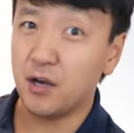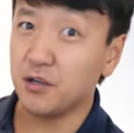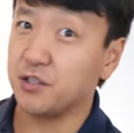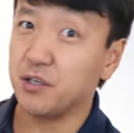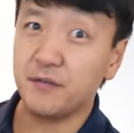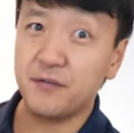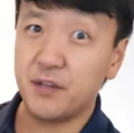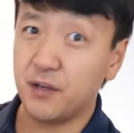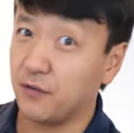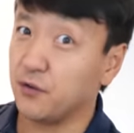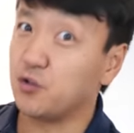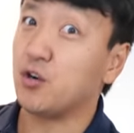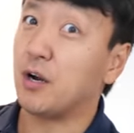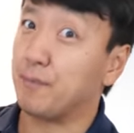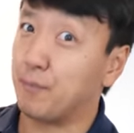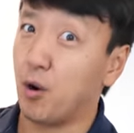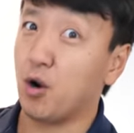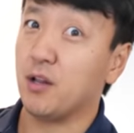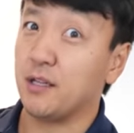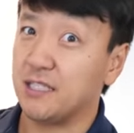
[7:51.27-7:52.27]
Also, if you never
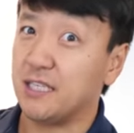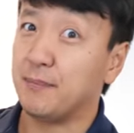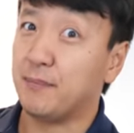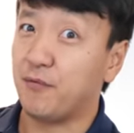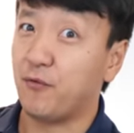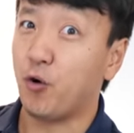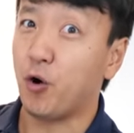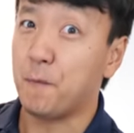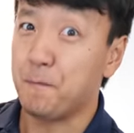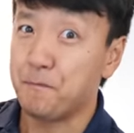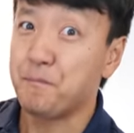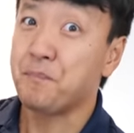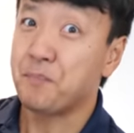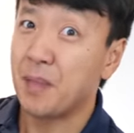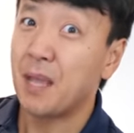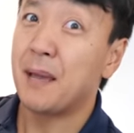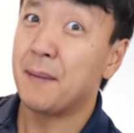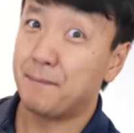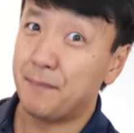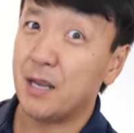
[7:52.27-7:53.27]
tried barley tea before,
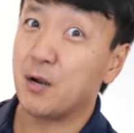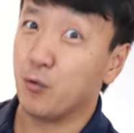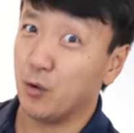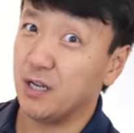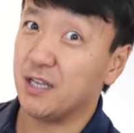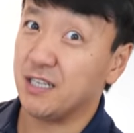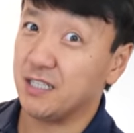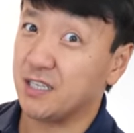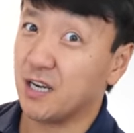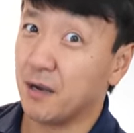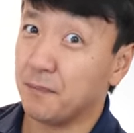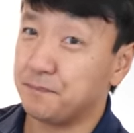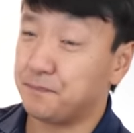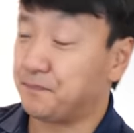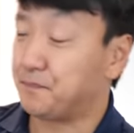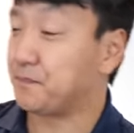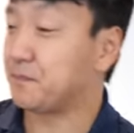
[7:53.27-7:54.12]
pick one of these up.